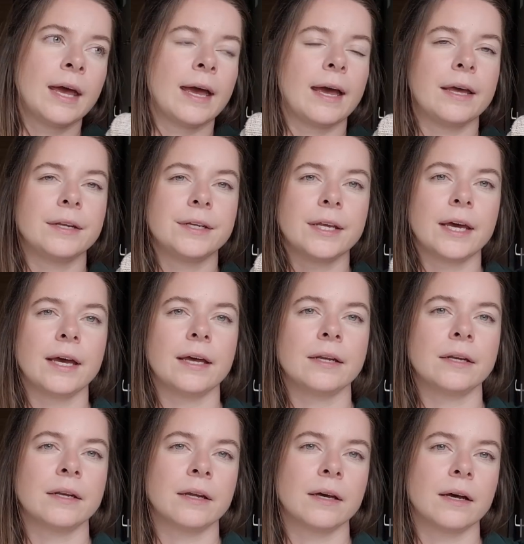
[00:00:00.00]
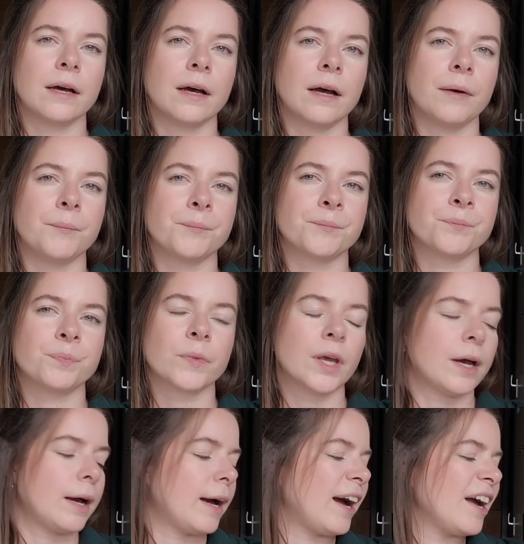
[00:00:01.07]
And then
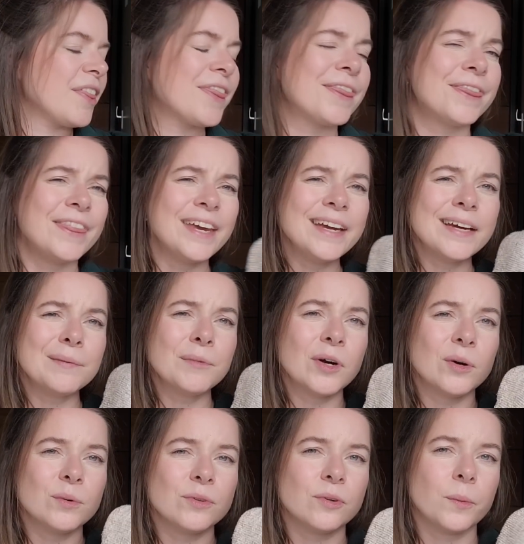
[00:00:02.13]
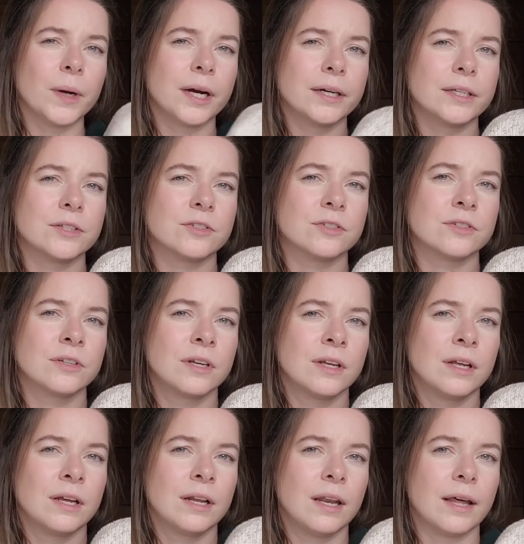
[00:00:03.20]
I think I'm going to wear this
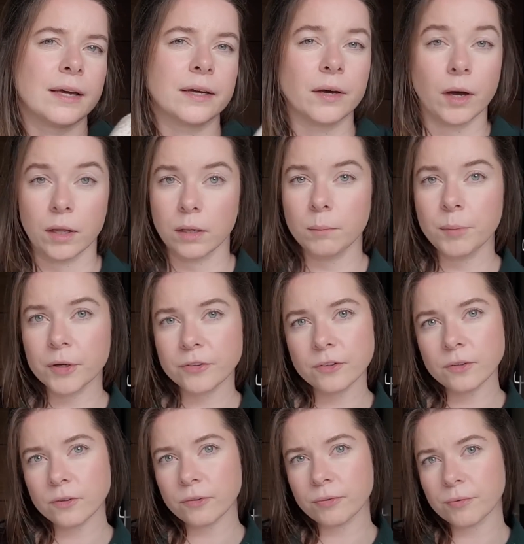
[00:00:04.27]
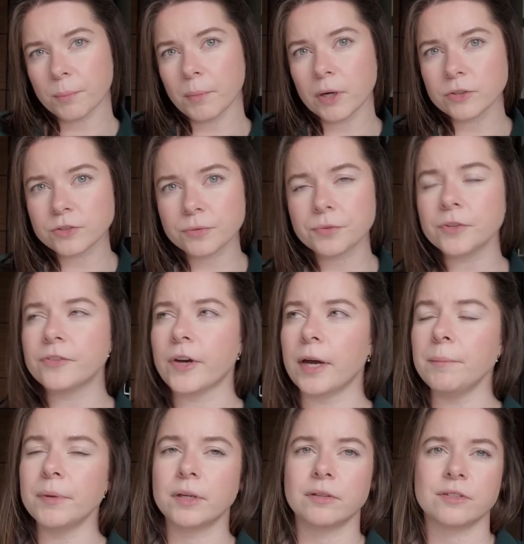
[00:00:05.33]
like unbuttoned for most of the
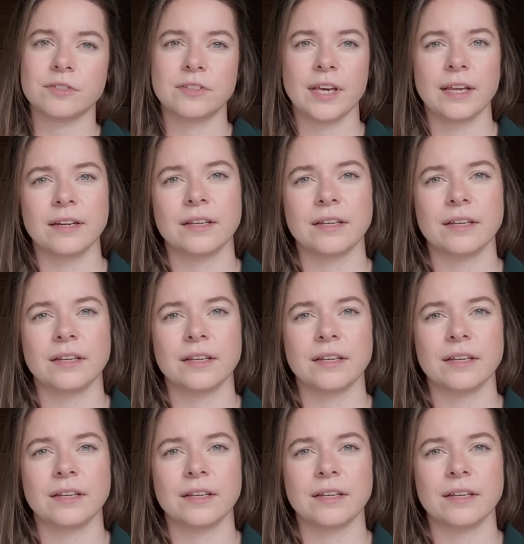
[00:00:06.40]
time because then